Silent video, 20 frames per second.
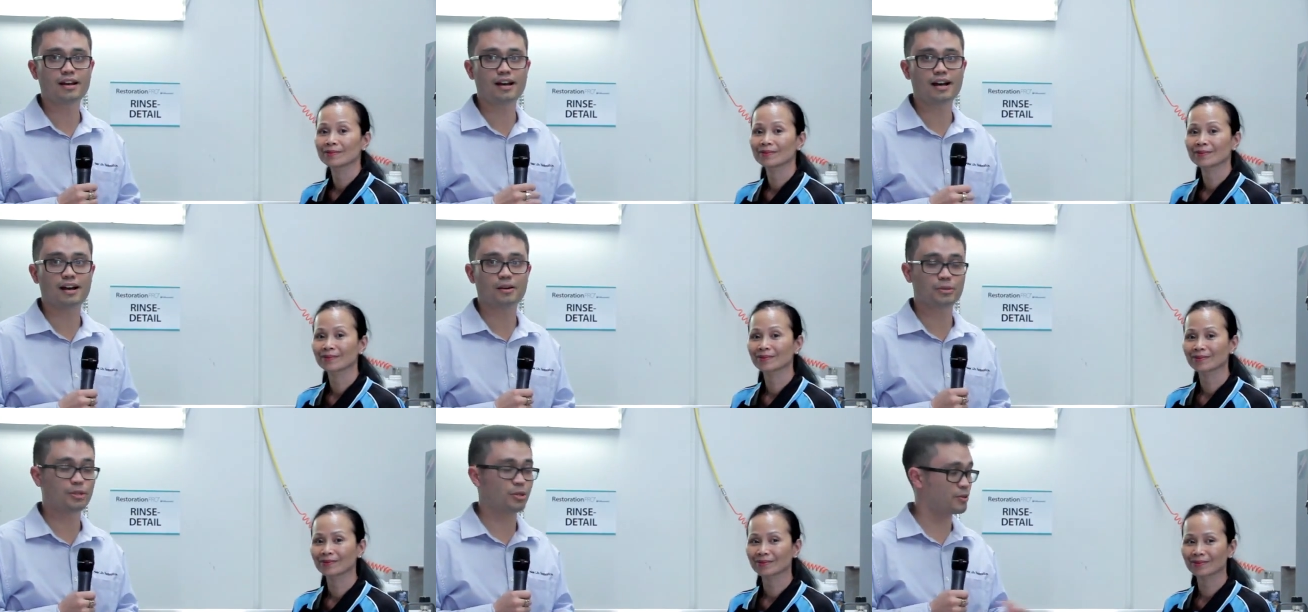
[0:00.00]

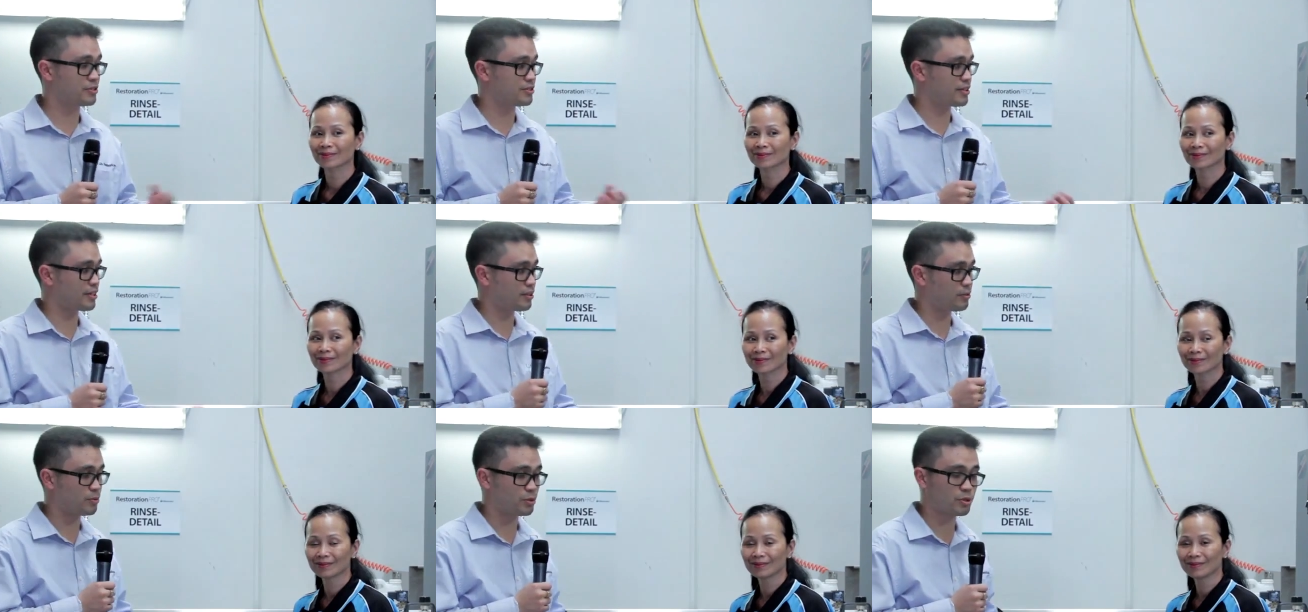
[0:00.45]
Speaker 1: uh, we know
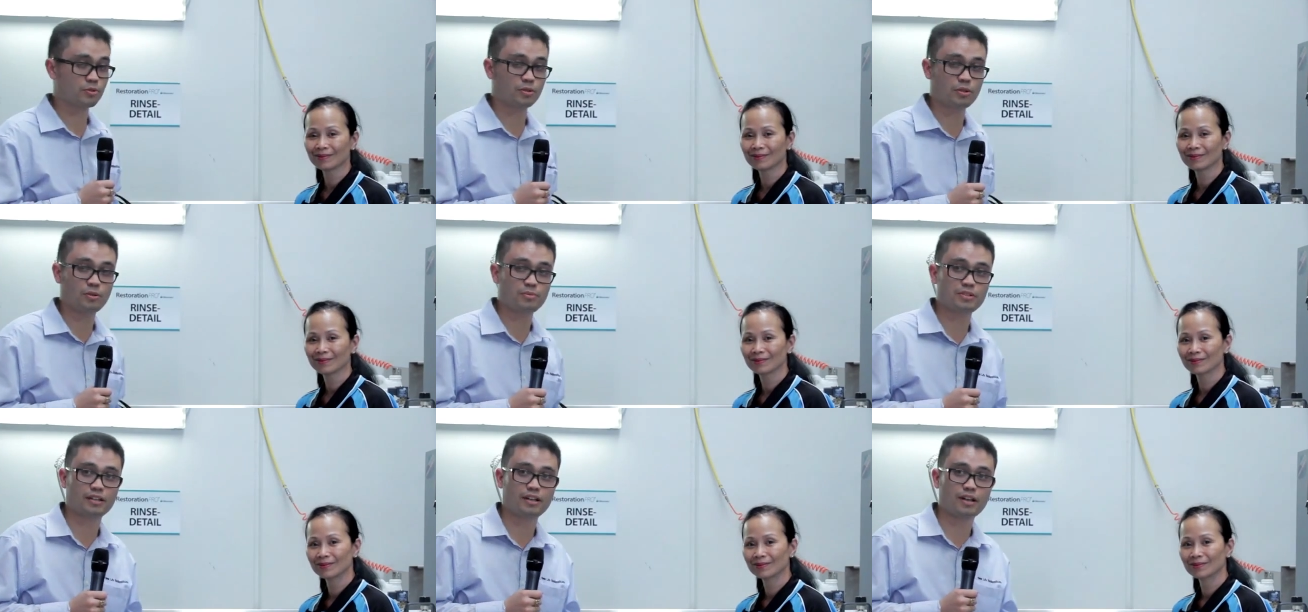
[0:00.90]
exactly which
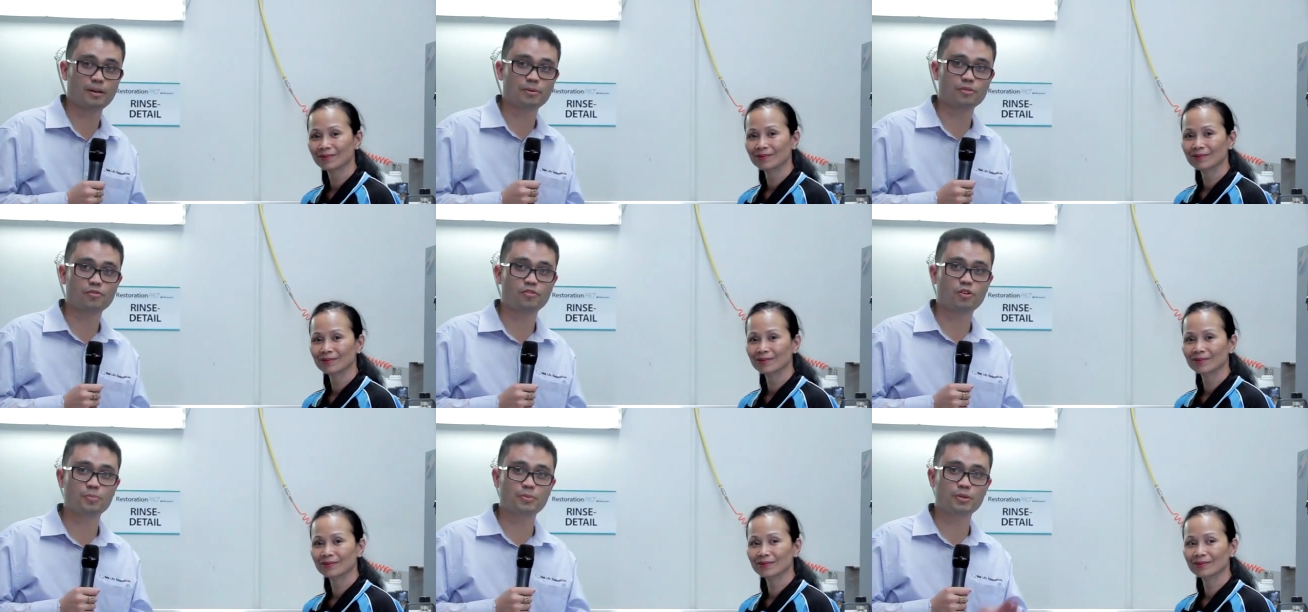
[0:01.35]
rooms they're
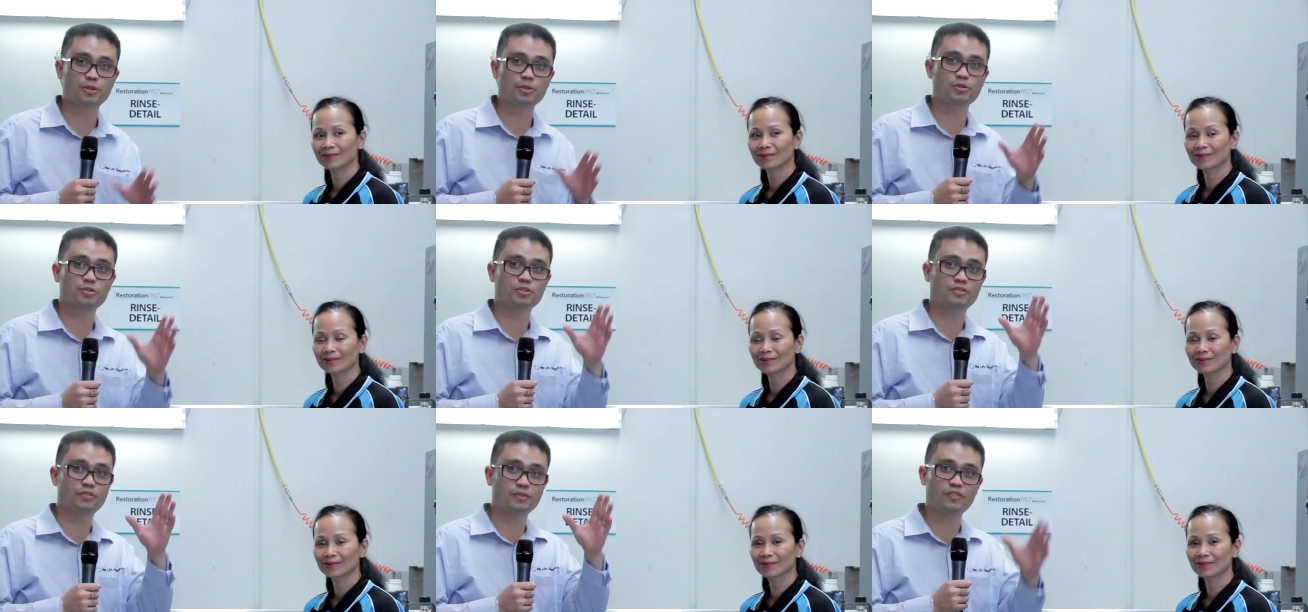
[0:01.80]
coming from
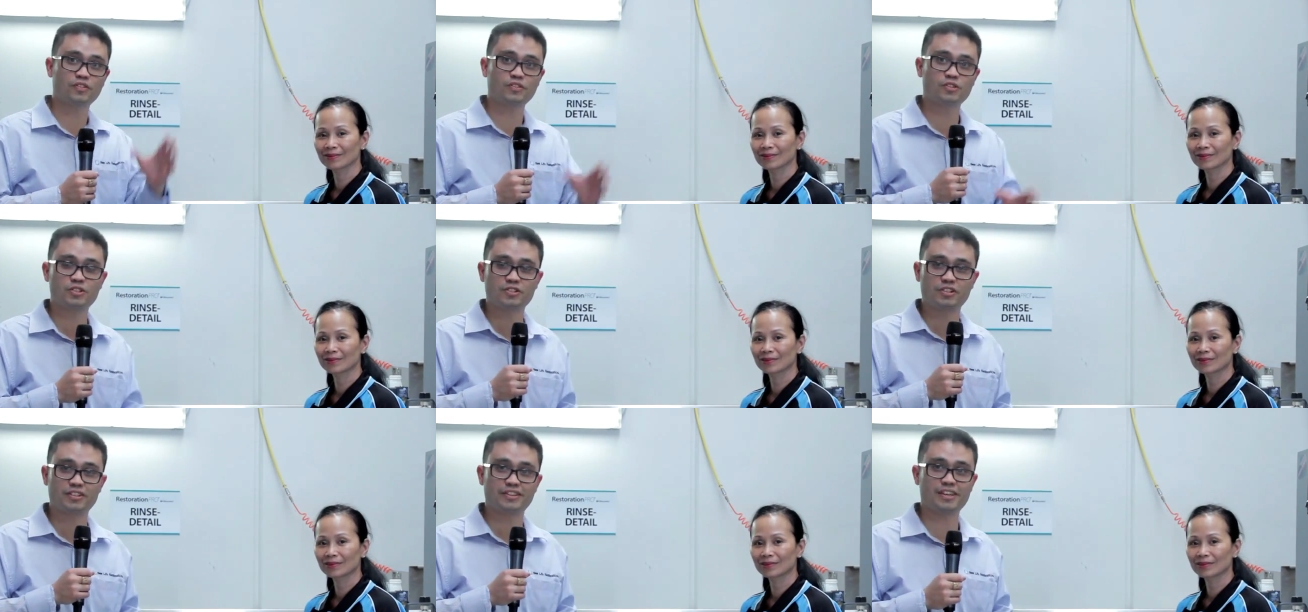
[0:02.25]
because we've
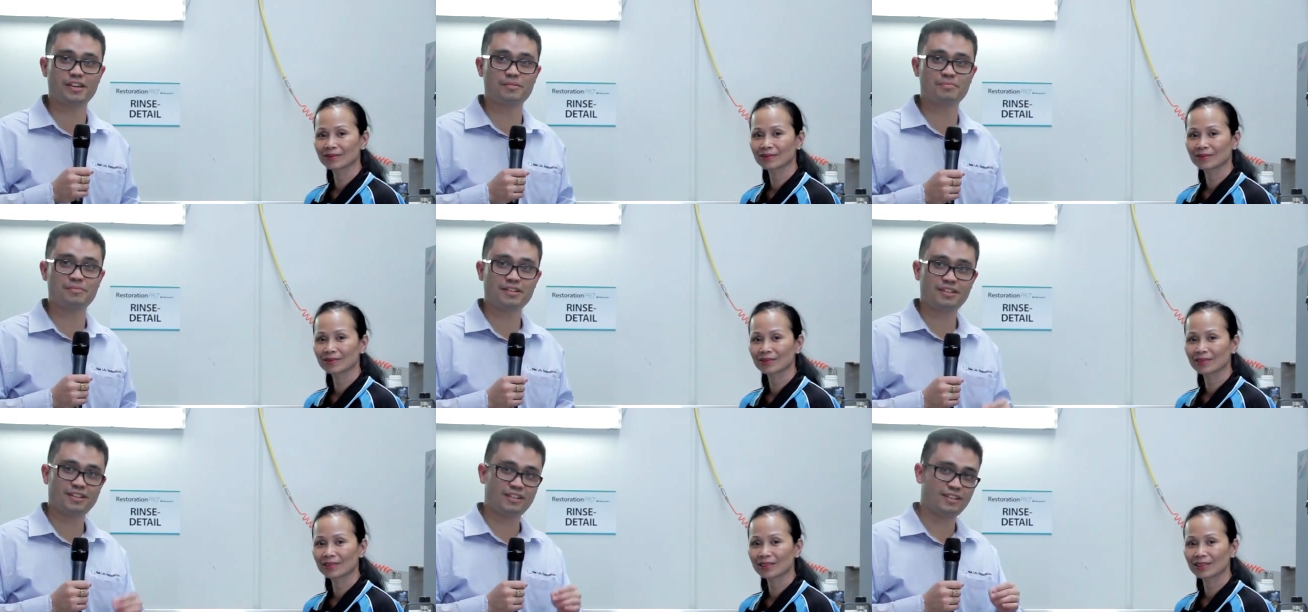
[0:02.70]
inventoried
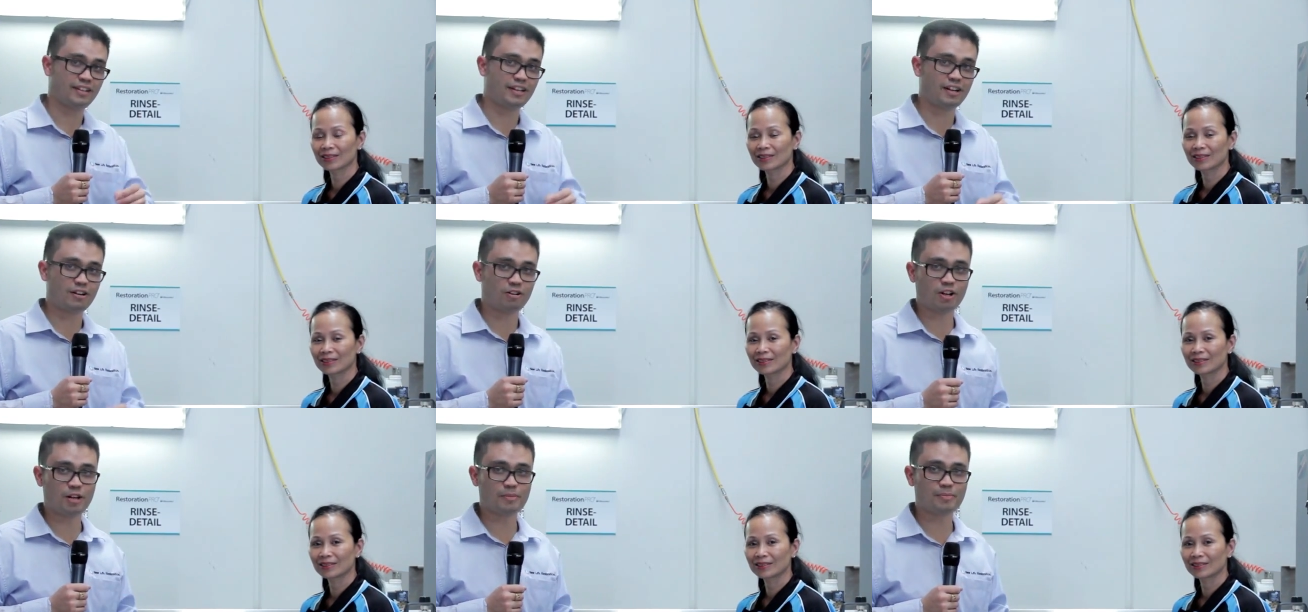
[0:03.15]
them in
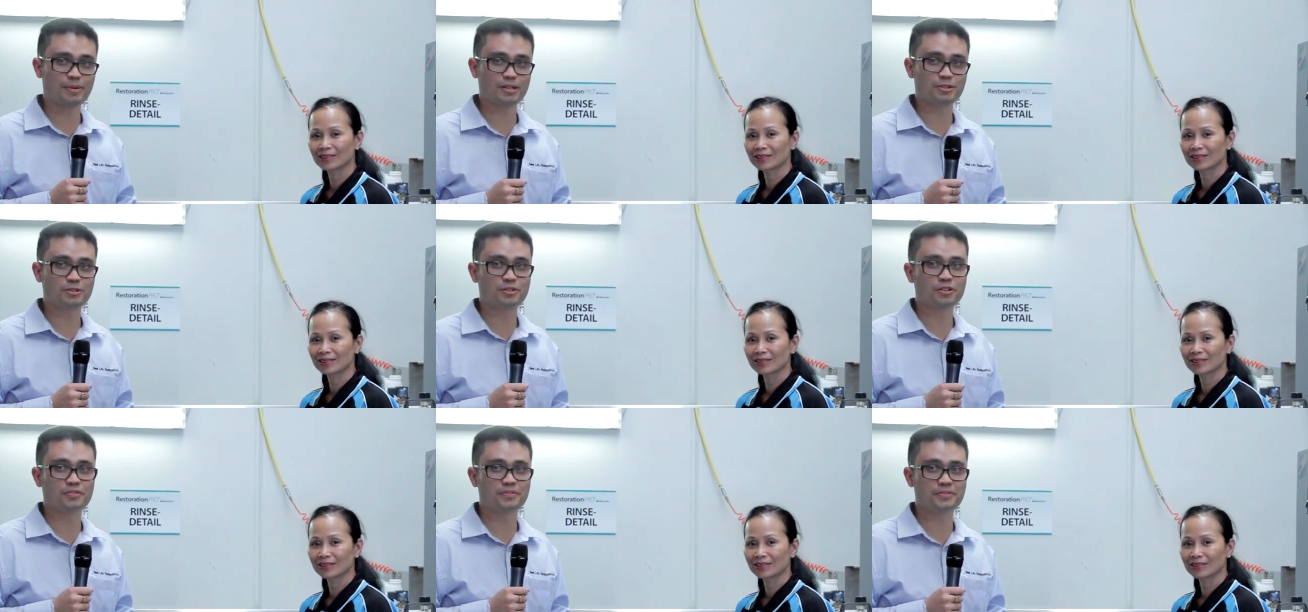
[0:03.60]
our
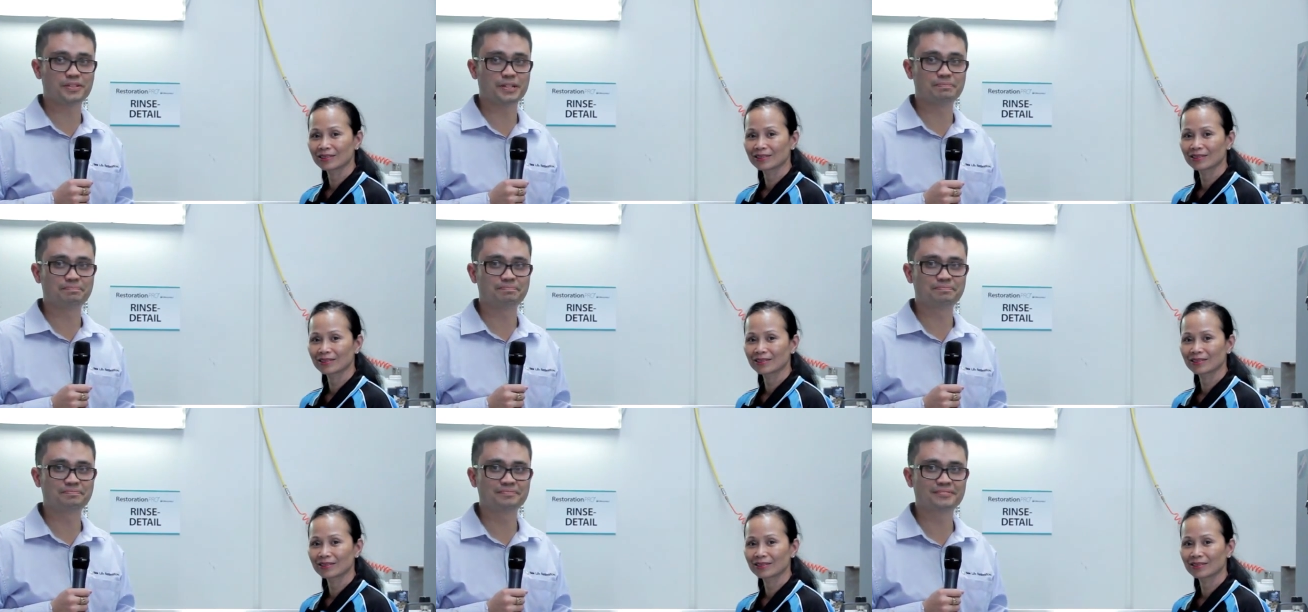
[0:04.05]
iPad software.